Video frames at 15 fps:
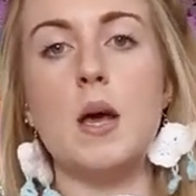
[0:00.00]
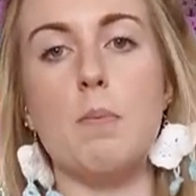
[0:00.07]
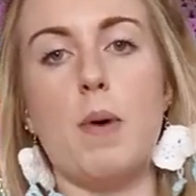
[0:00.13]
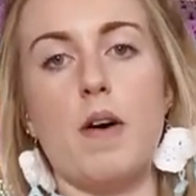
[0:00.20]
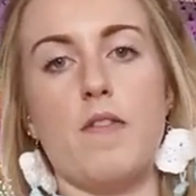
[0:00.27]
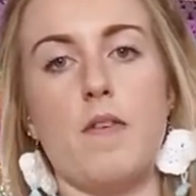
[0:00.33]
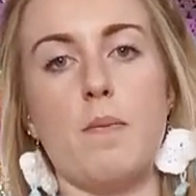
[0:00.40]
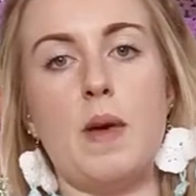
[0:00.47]

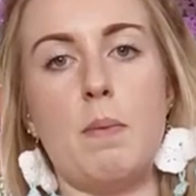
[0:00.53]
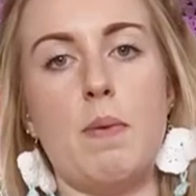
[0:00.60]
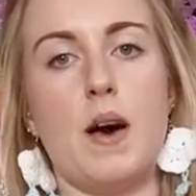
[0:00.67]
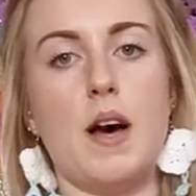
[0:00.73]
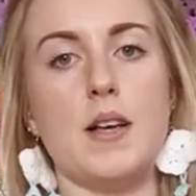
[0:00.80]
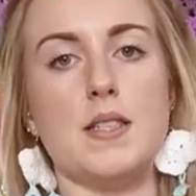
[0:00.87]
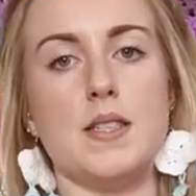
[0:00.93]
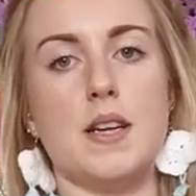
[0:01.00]
but for me
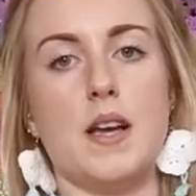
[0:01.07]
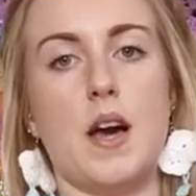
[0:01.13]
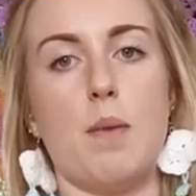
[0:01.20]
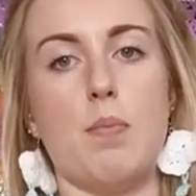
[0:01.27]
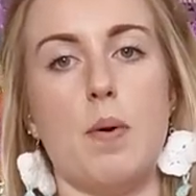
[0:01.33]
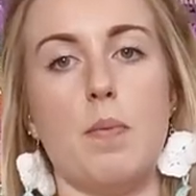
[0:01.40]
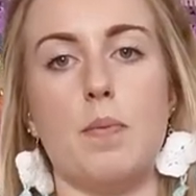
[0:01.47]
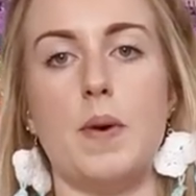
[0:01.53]
personally I
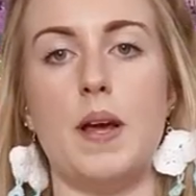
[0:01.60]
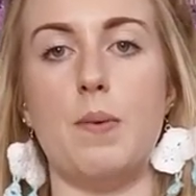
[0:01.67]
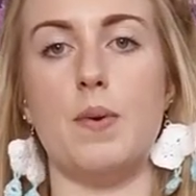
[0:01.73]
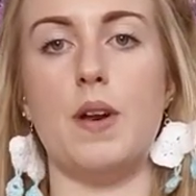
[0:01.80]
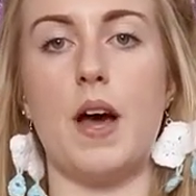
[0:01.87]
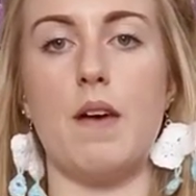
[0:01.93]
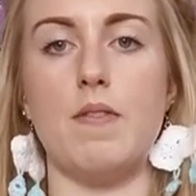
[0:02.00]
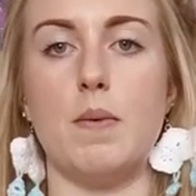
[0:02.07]
probably
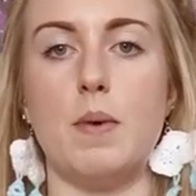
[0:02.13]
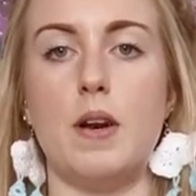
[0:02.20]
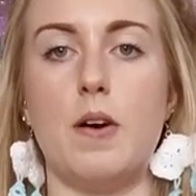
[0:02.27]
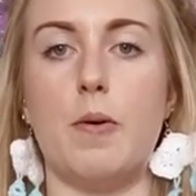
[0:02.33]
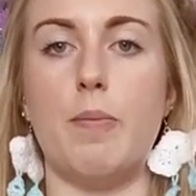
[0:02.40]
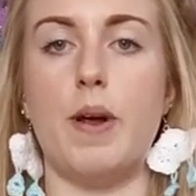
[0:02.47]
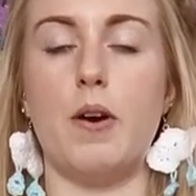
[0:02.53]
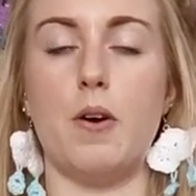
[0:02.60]
would have them a
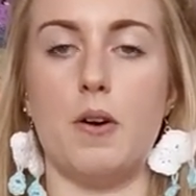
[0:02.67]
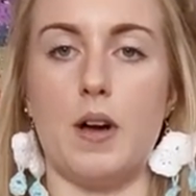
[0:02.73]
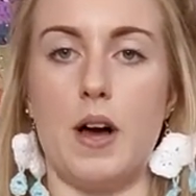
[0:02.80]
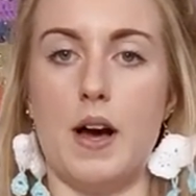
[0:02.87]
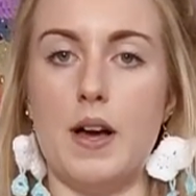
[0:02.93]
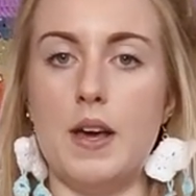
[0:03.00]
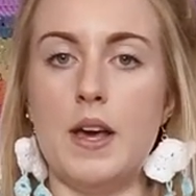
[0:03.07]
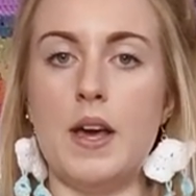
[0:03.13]
little bit
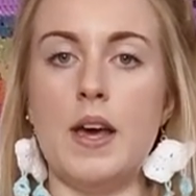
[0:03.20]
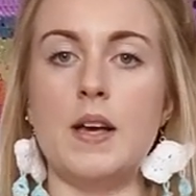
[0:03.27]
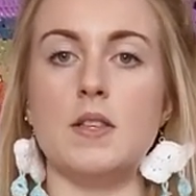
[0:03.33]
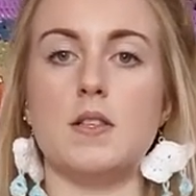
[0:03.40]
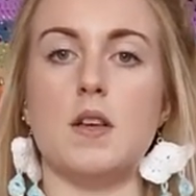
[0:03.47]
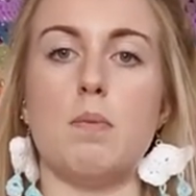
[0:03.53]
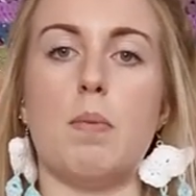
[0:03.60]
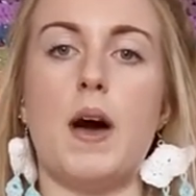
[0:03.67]
longer
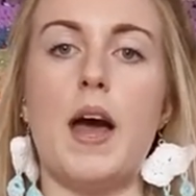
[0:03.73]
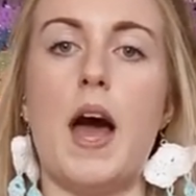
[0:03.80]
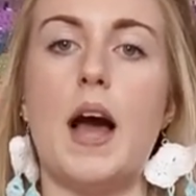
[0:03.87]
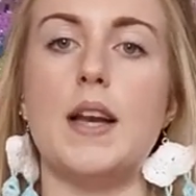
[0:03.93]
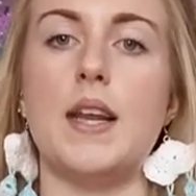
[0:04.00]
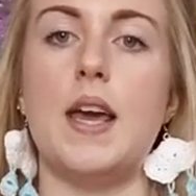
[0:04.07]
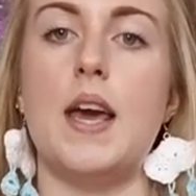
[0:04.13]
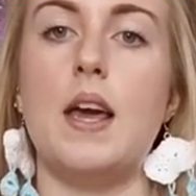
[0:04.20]
so by
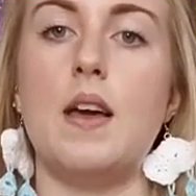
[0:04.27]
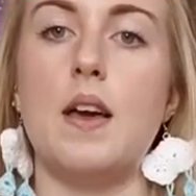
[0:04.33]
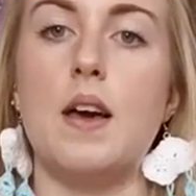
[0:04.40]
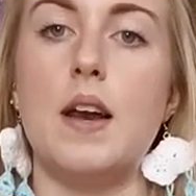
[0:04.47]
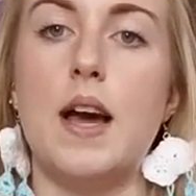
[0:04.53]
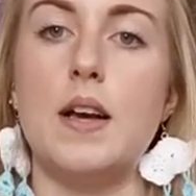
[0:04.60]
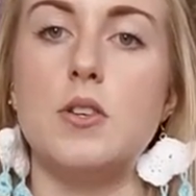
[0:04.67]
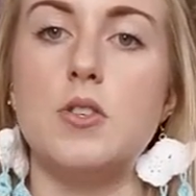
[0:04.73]
adding
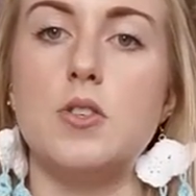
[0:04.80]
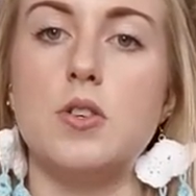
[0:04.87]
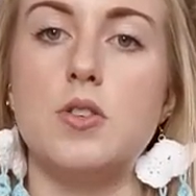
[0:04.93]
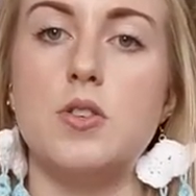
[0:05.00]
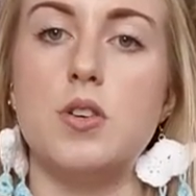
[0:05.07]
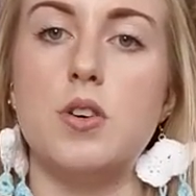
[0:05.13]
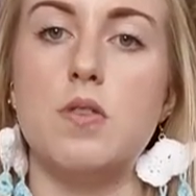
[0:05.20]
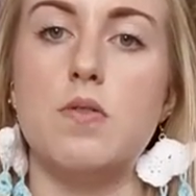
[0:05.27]
an extra
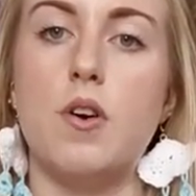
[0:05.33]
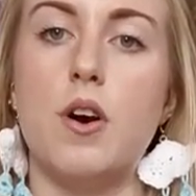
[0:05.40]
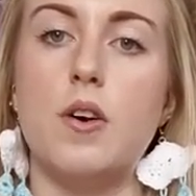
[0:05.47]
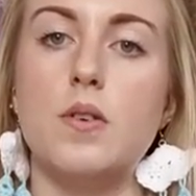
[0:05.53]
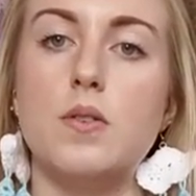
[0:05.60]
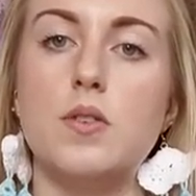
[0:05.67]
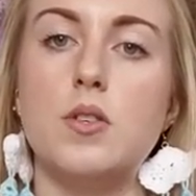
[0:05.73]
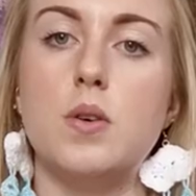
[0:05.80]
two
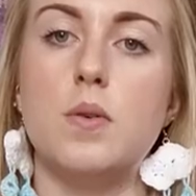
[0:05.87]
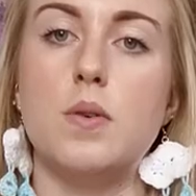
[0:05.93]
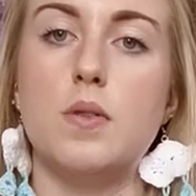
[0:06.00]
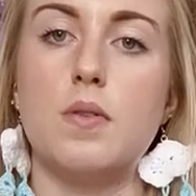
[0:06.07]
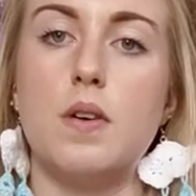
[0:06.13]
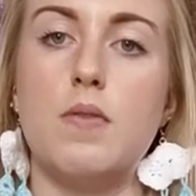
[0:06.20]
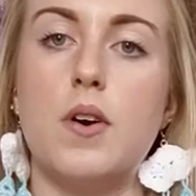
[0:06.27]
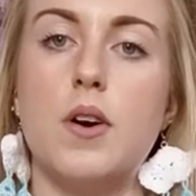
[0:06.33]
rows two or
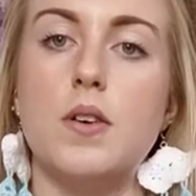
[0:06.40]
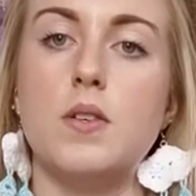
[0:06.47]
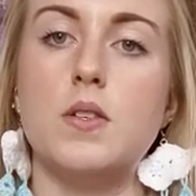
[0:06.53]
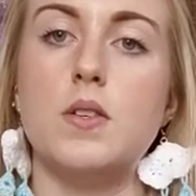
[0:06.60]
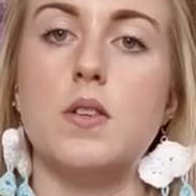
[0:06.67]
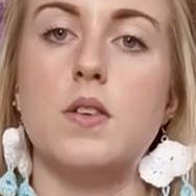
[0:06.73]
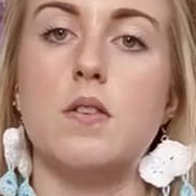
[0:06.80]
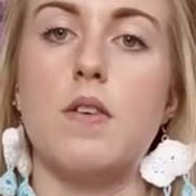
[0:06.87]
three rows
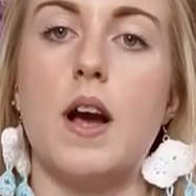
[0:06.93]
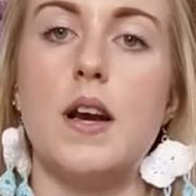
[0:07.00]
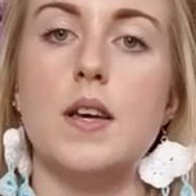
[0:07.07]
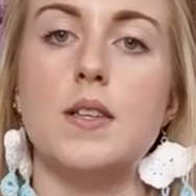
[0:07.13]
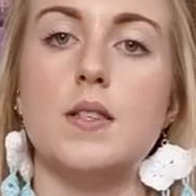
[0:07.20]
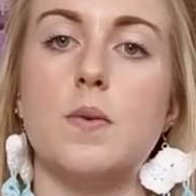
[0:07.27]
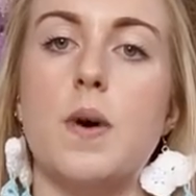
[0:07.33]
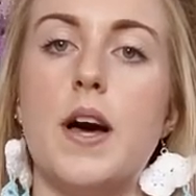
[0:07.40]
to the
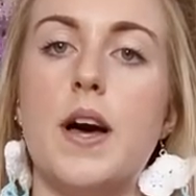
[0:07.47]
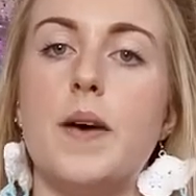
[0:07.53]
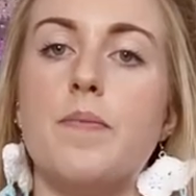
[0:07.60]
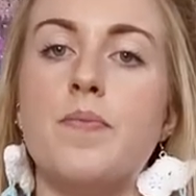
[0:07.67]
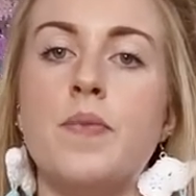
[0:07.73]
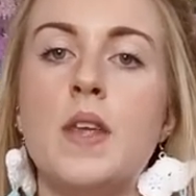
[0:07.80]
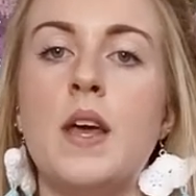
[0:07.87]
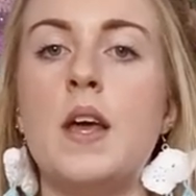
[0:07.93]
granny square
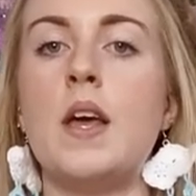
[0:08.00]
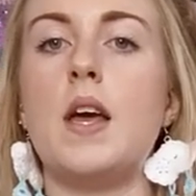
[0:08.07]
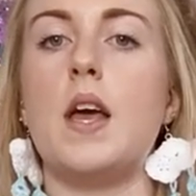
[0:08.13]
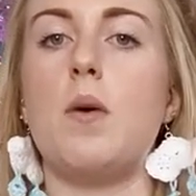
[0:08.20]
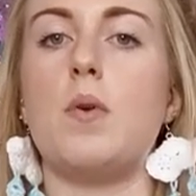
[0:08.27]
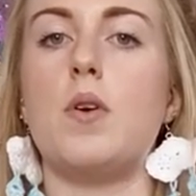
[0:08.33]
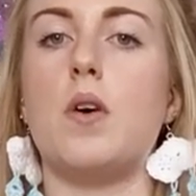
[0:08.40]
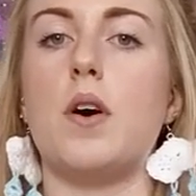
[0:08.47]

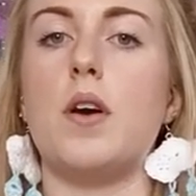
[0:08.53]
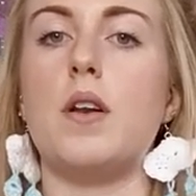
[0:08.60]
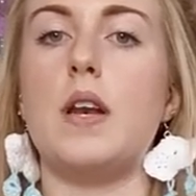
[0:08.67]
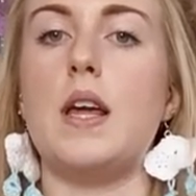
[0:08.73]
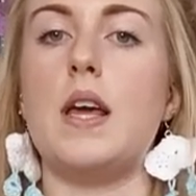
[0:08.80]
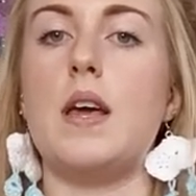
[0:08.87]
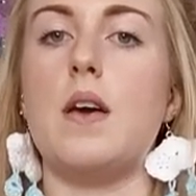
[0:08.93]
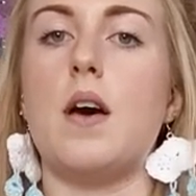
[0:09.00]
it would not
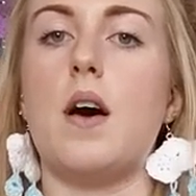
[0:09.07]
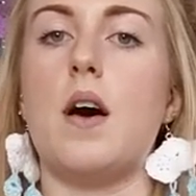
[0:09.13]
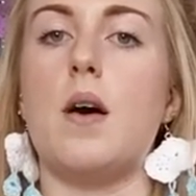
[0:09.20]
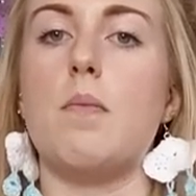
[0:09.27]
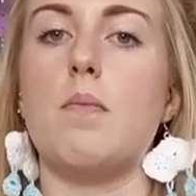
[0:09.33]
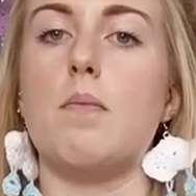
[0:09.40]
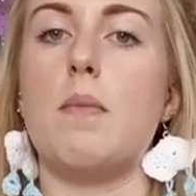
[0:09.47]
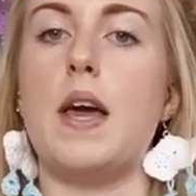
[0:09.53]
only
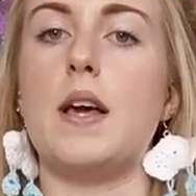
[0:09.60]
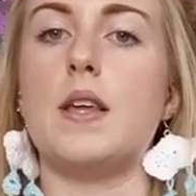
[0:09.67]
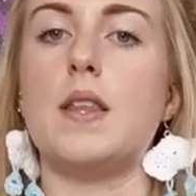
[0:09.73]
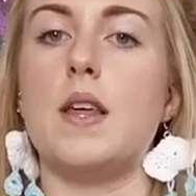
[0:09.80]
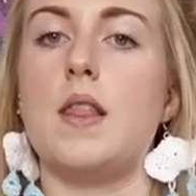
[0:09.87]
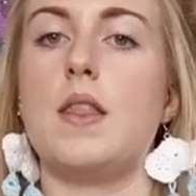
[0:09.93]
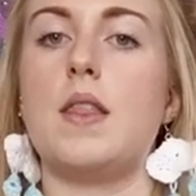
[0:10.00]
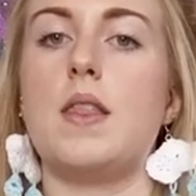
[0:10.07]
um, make
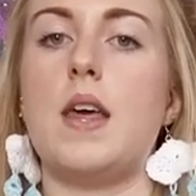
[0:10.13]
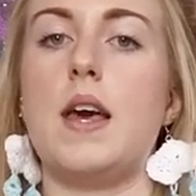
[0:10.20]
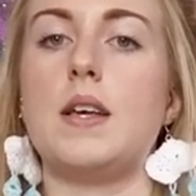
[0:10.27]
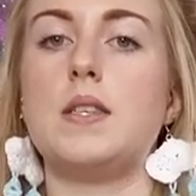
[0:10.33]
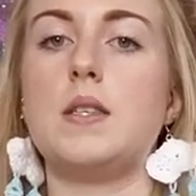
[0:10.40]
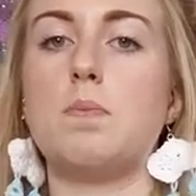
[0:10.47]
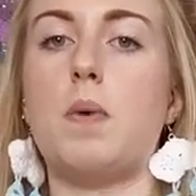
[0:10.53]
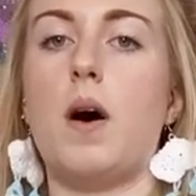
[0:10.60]

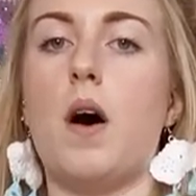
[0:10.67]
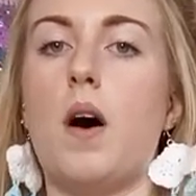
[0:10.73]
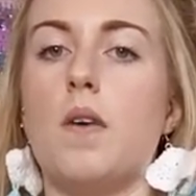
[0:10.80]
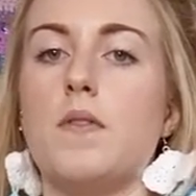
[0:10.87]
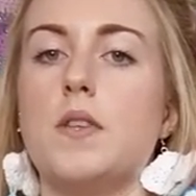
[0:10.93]
this part